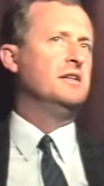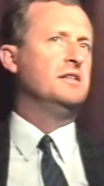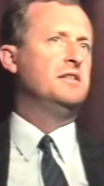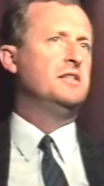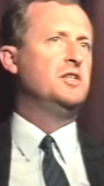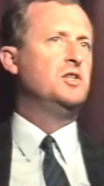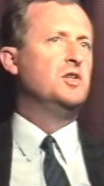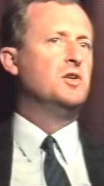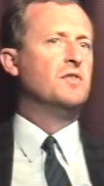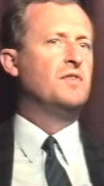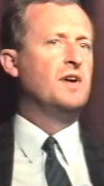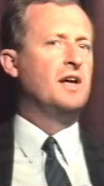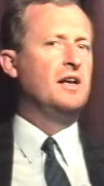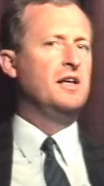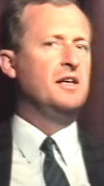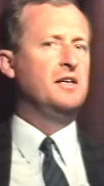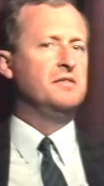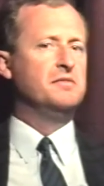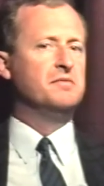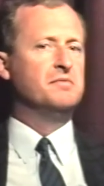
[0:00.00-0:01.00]
did you have
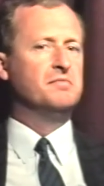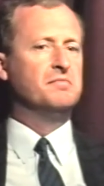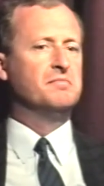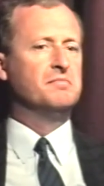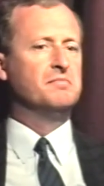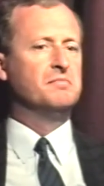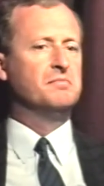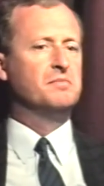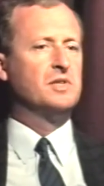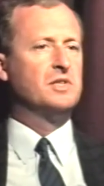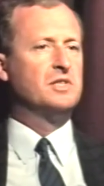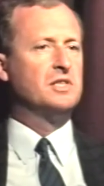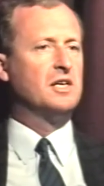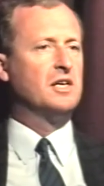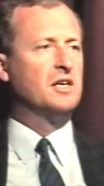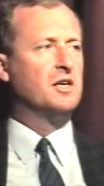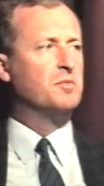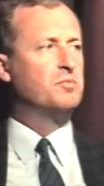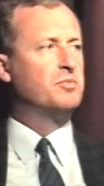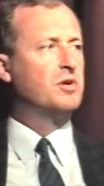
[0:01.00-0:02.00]
any
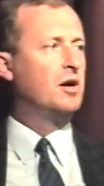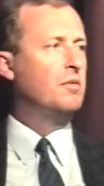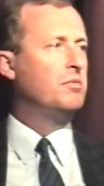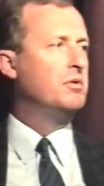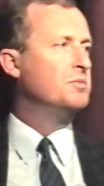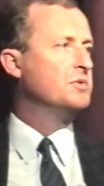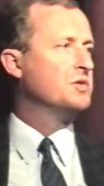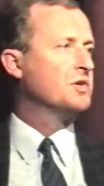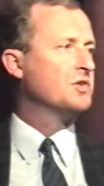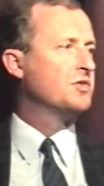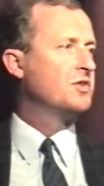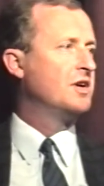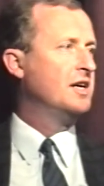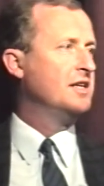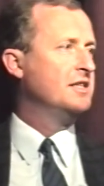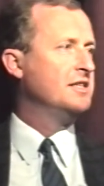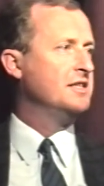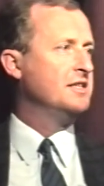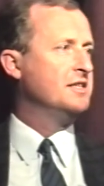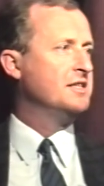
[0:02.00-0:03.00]
particular problems or
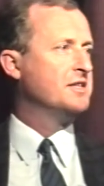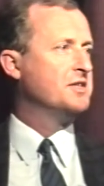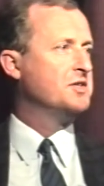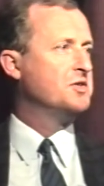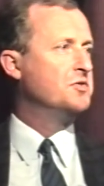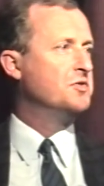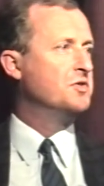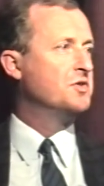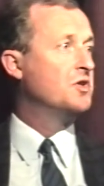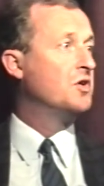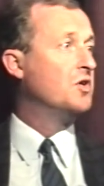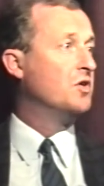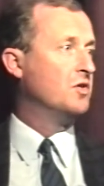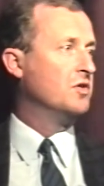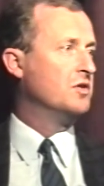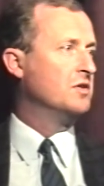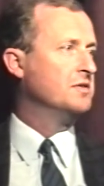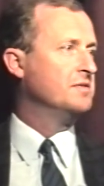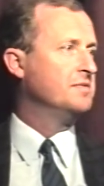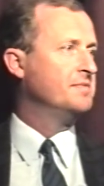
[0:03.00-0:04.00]
crises that you
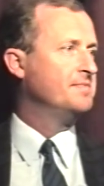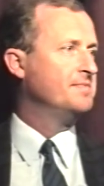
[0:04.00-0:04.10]
recall?